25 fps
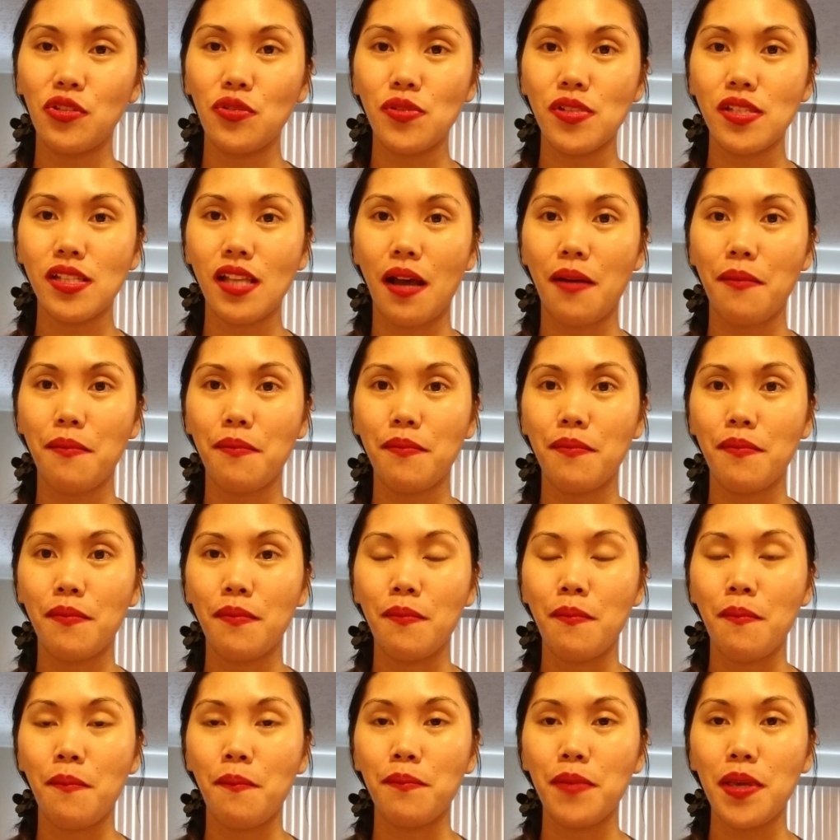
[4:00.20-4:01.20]
to some
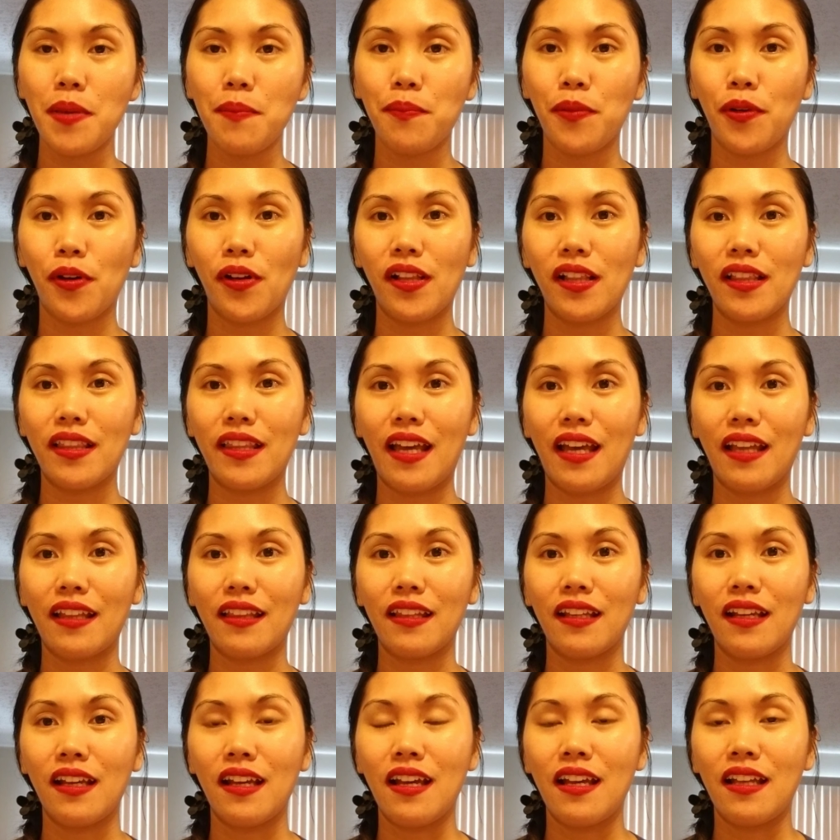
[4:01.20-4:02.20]
people that
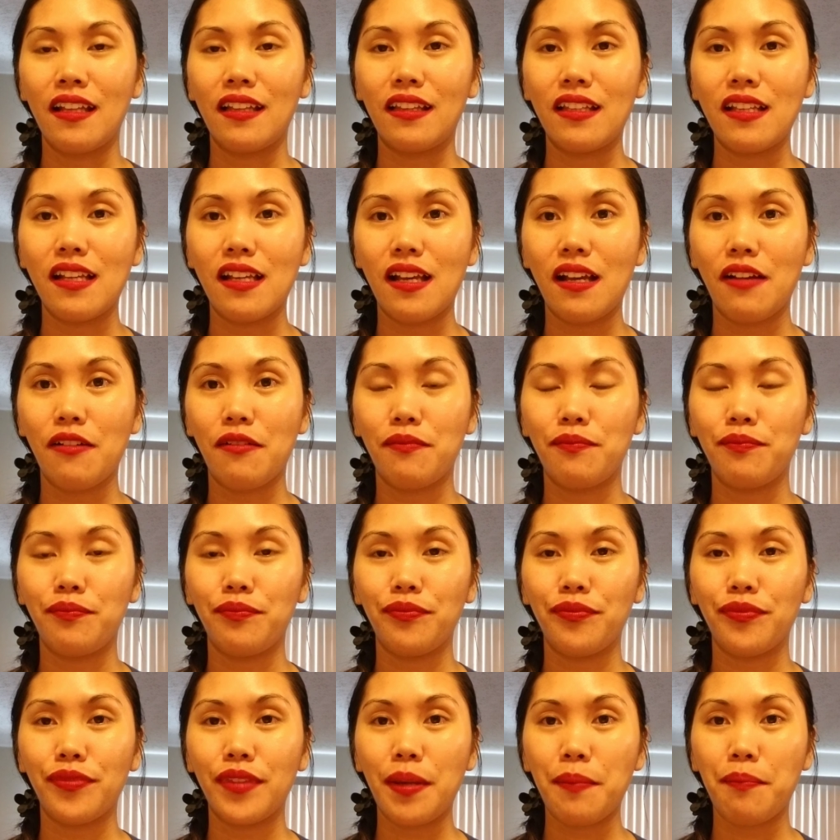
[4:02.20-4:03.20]
the
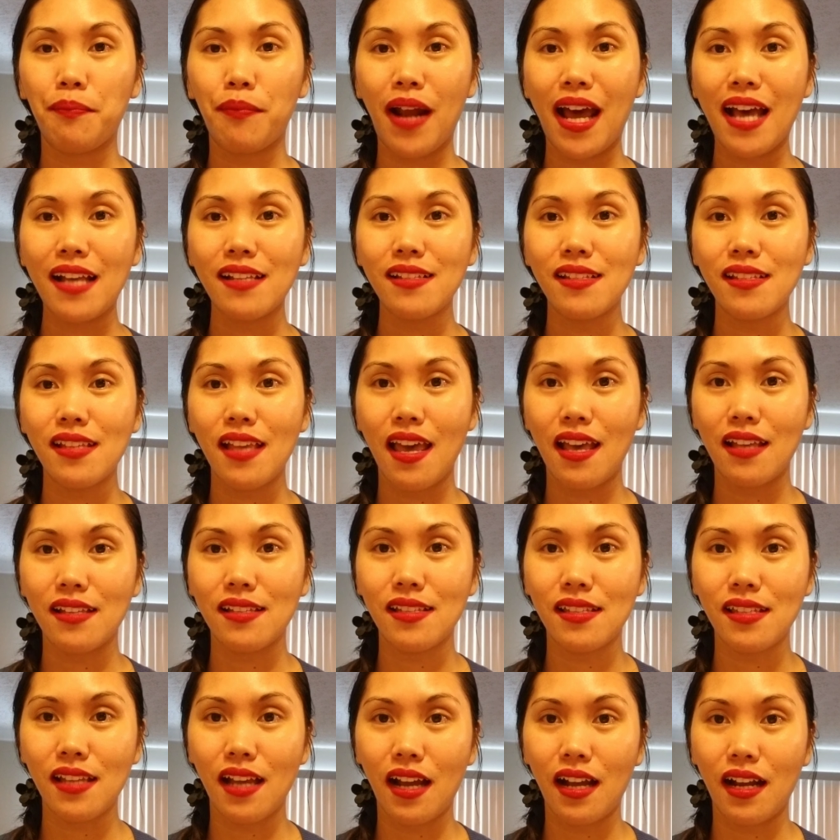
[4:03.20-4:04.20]
the
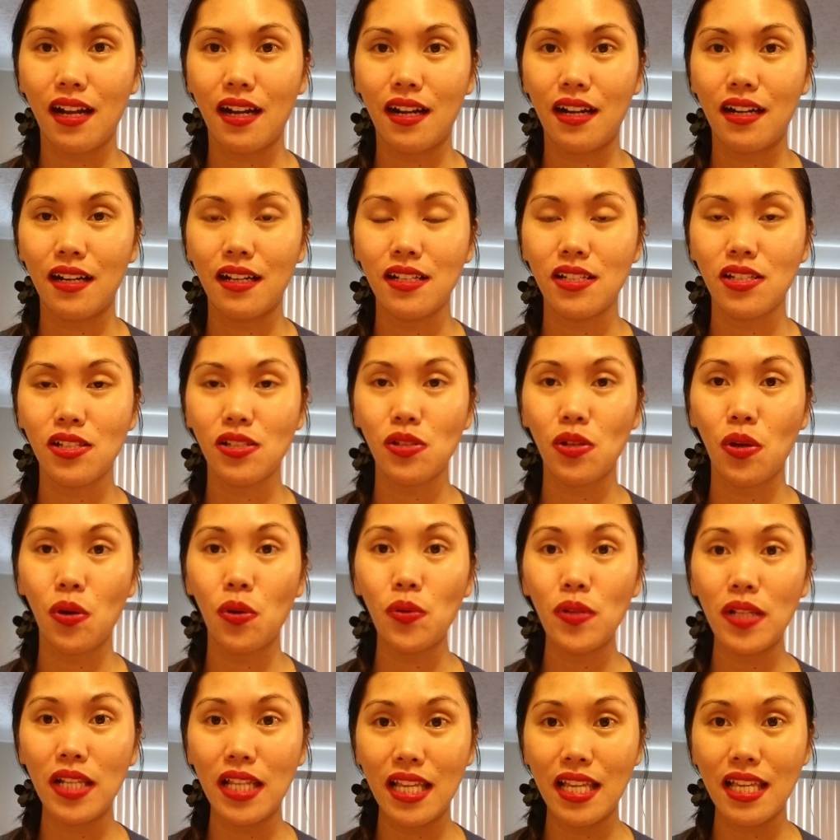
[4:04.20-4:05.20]
process are
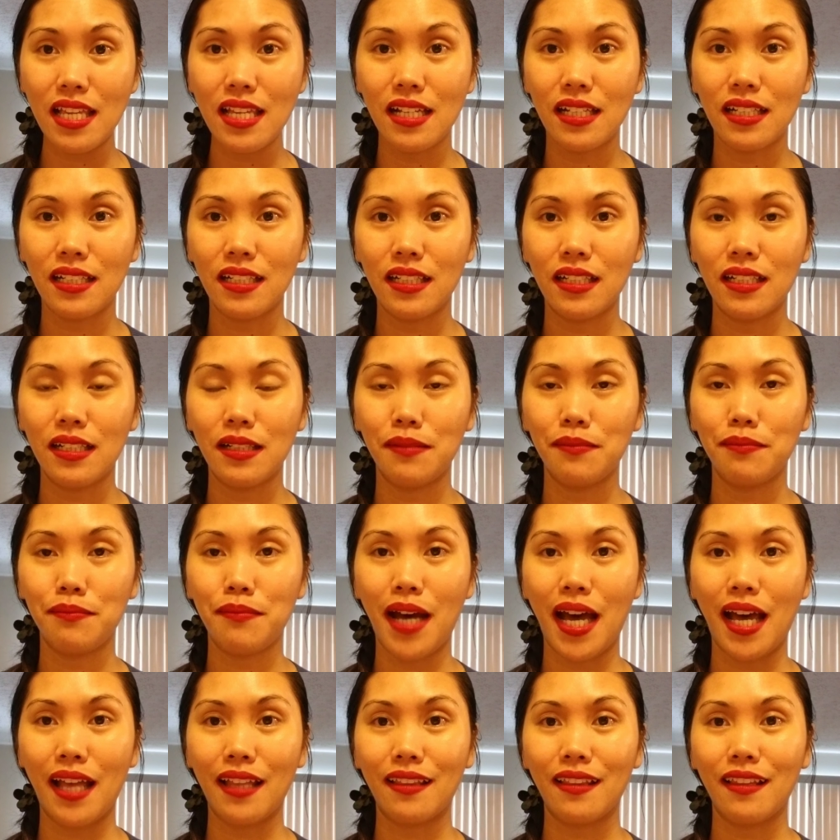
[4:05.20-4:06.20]
slowly
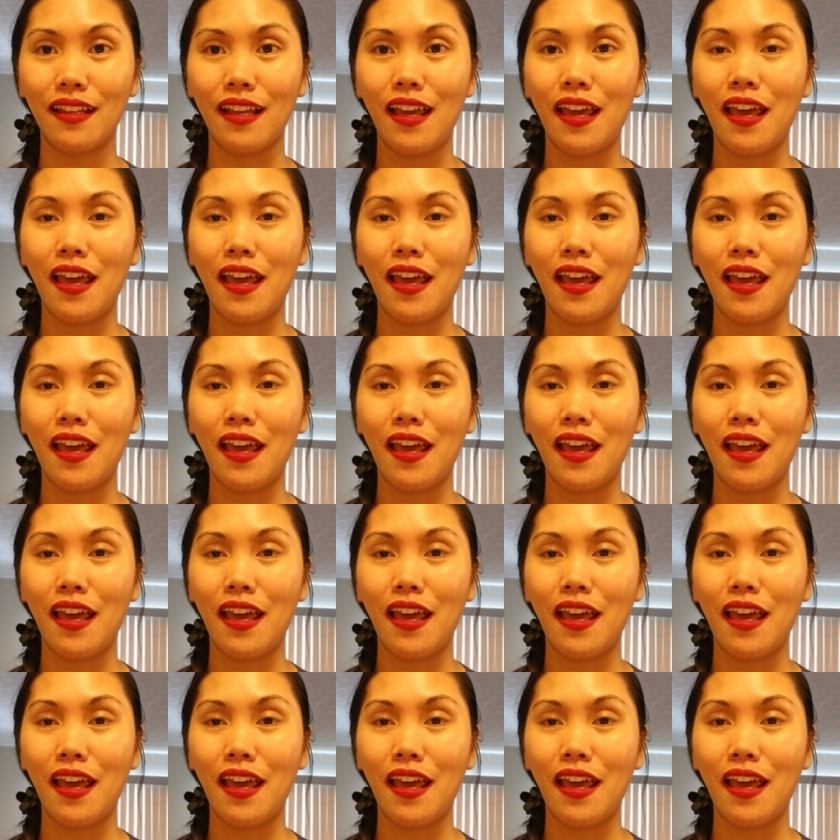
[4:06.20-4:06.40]
but